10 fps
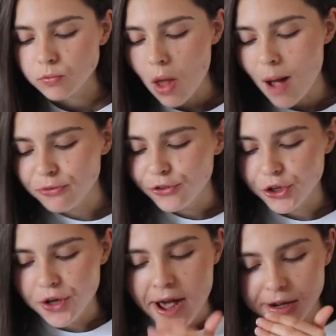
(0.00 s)
I prefer
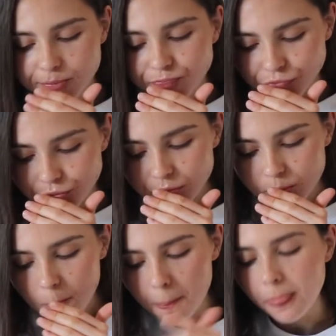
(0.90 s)
the cake
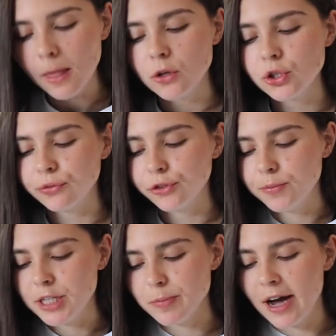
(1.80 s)
to the fruit
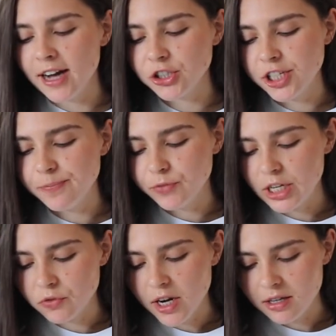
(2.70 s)
mince pie. Actually,
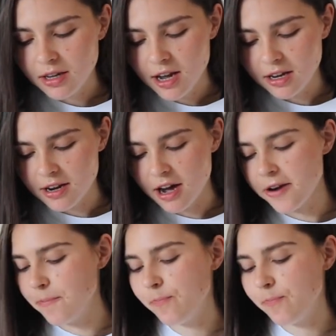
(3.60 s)
let's rate the cake a 9.